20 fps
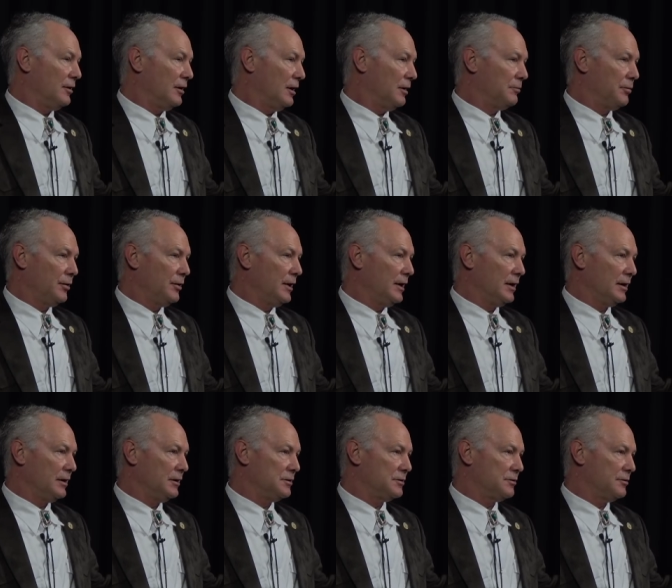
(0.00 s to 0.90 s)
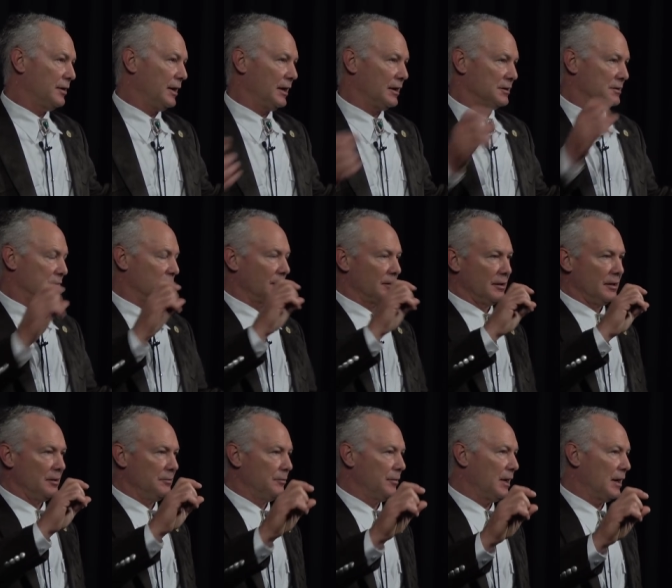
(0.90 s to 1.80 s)
they're not putting any stress
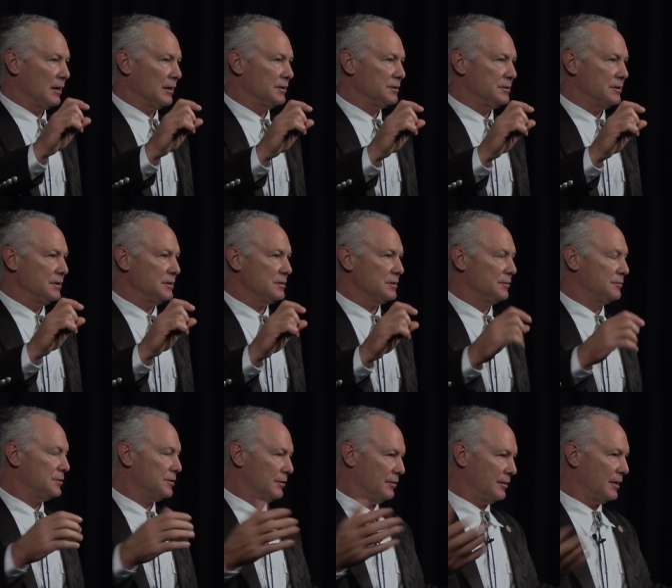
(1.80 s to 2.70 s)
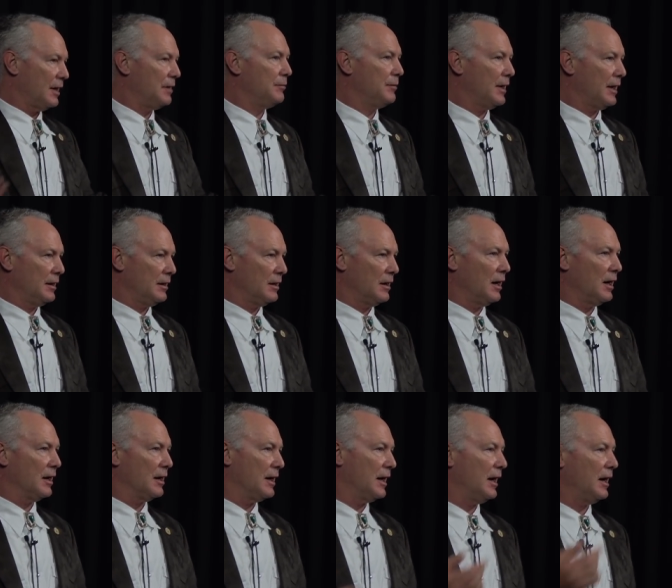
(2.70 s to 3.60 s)
on an imbalanced system, so they may
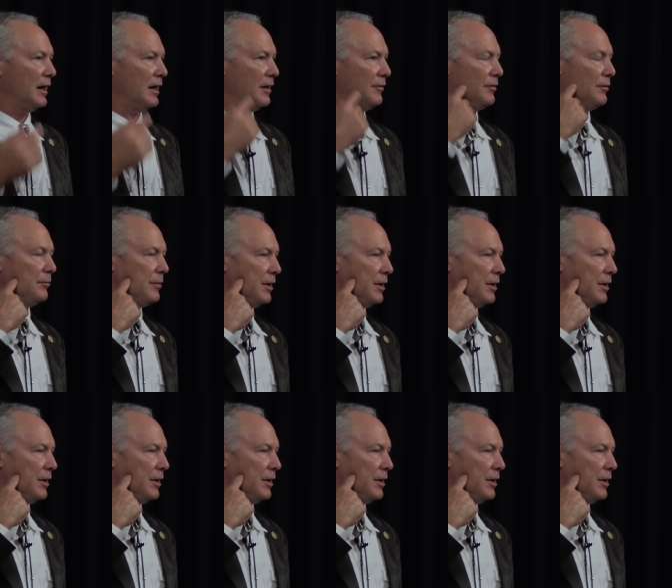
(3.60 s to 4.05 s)
not have a